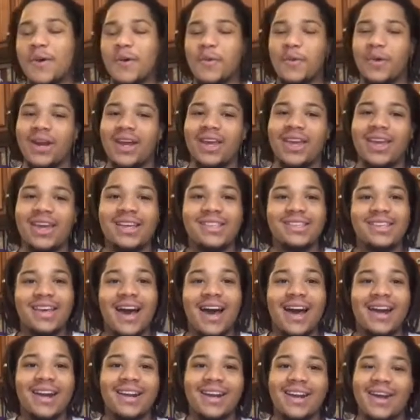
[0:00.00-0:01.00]
When it gets
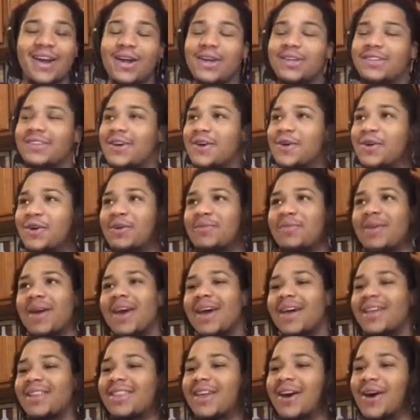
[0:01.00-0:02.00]
hot in Arizona,
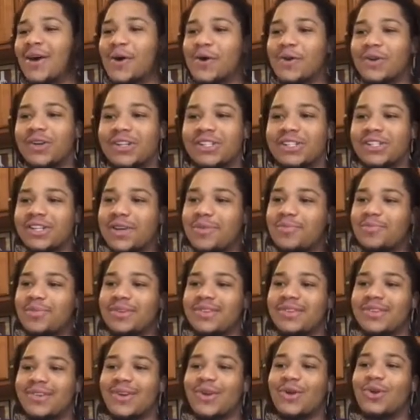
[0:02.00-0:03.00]
man, the ownership
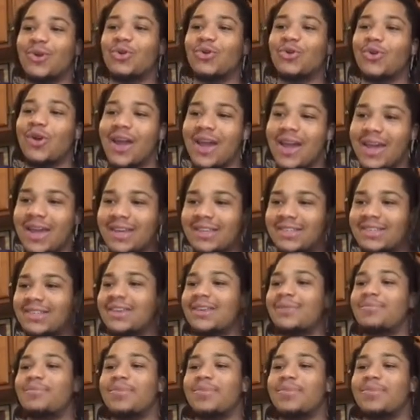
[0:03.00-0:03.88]
is crazy.